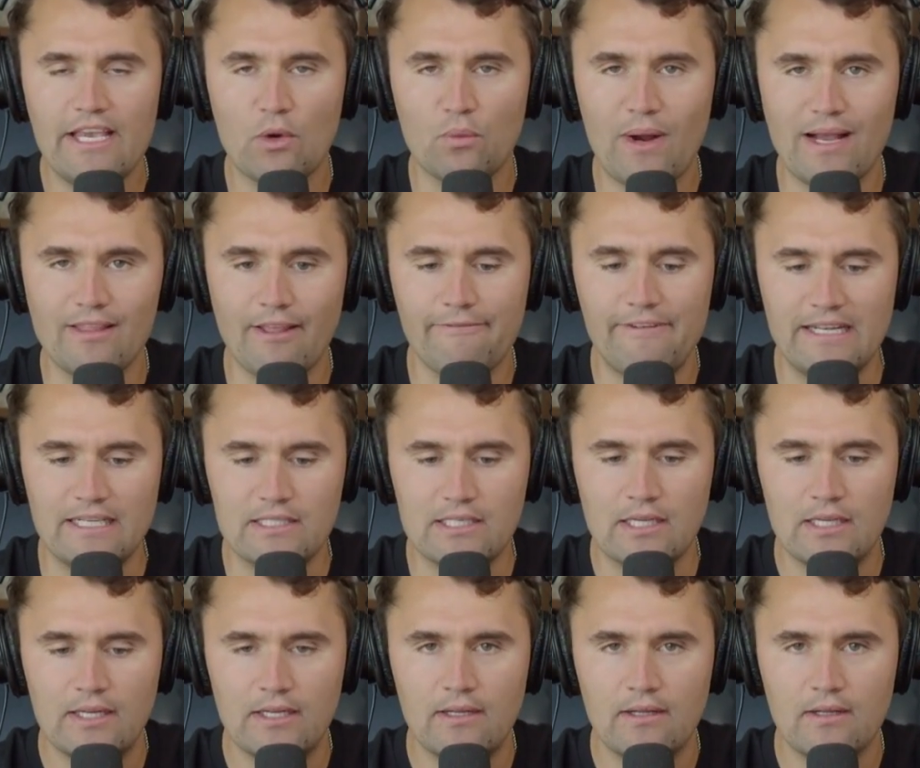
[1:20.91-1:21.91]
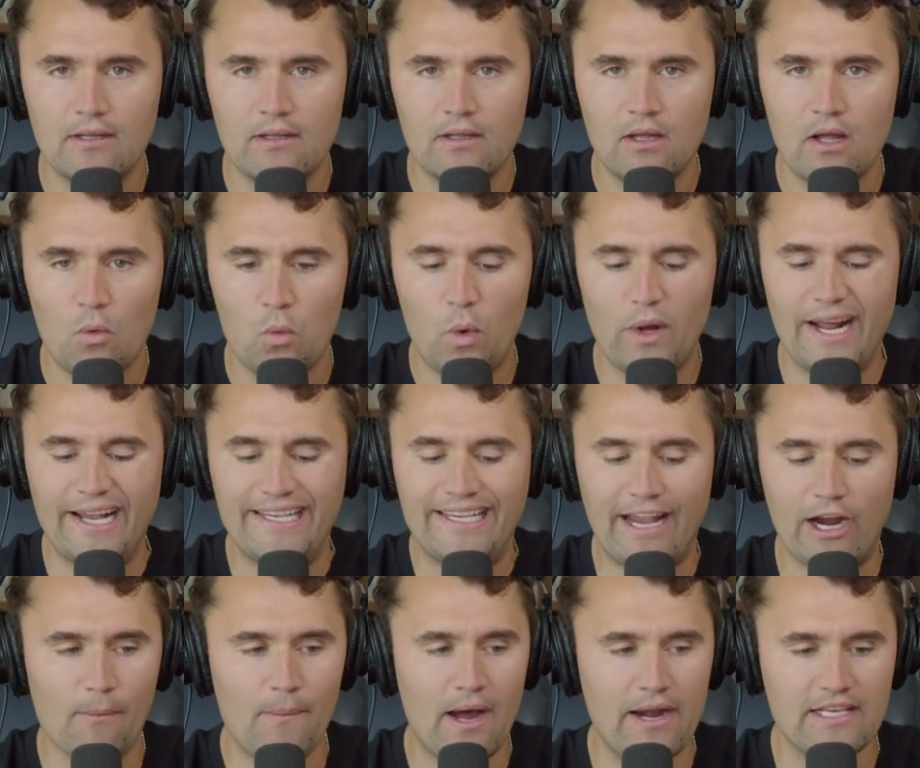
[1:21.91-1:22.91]
Irrelevant. What
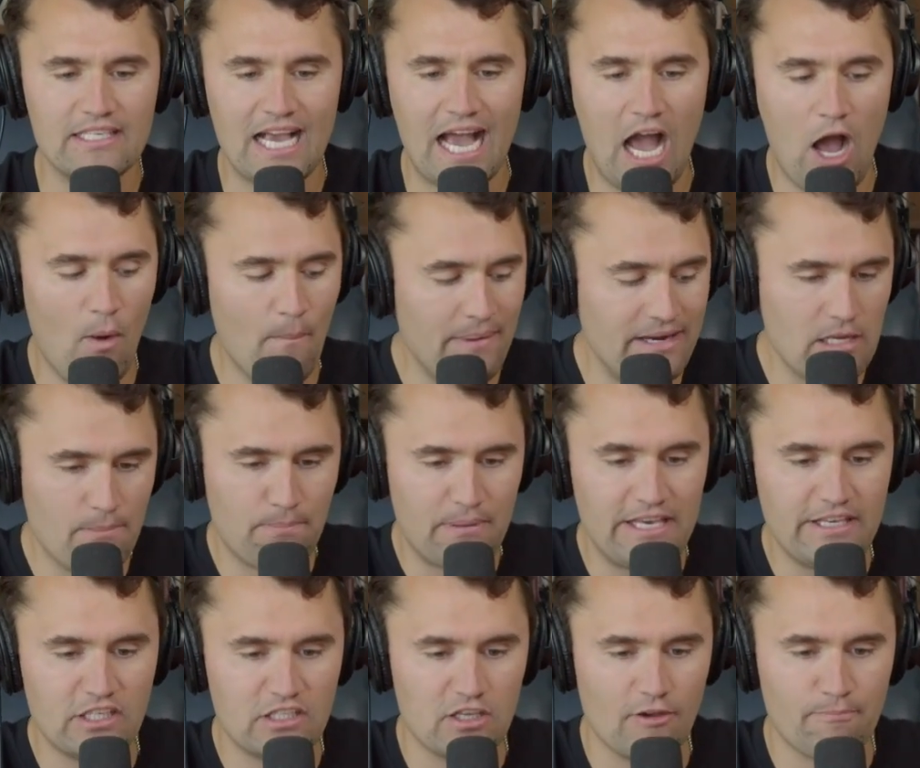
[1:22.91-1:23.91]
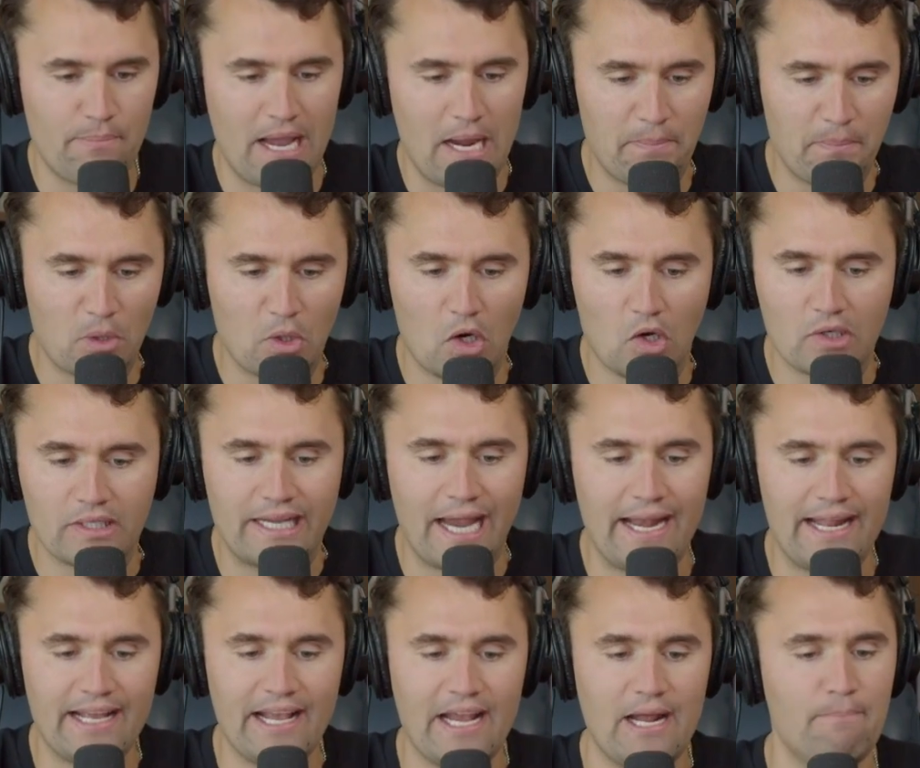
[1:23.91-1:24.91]
I care about is how many pieces of paper are
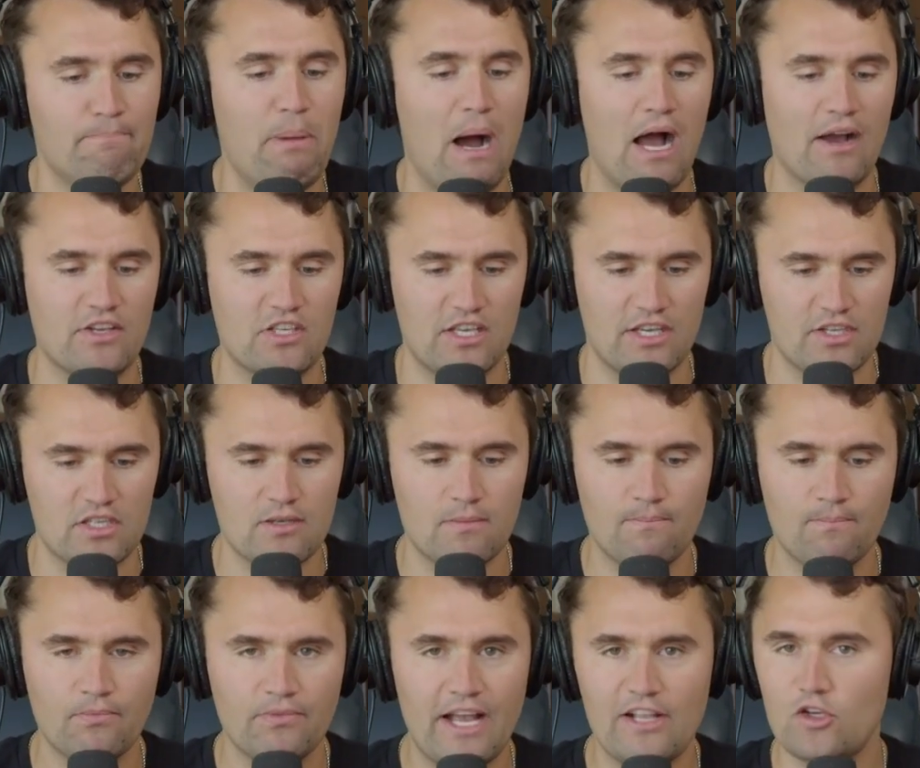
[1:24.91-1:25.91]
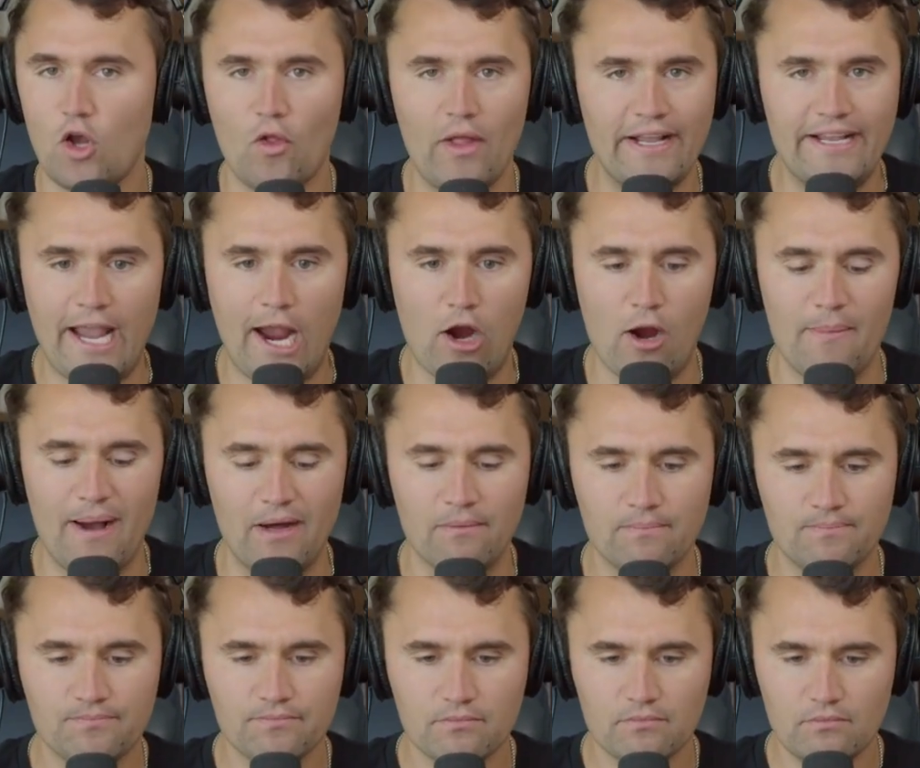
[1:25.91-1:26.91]
getting in boxes. That's all I care
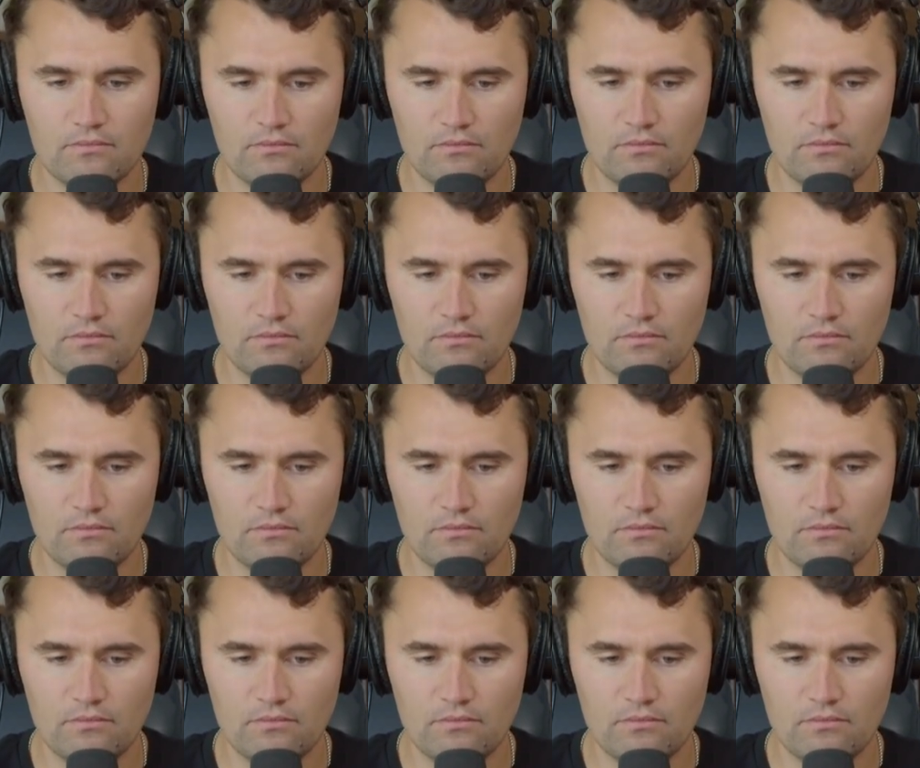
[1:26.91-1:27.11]
about.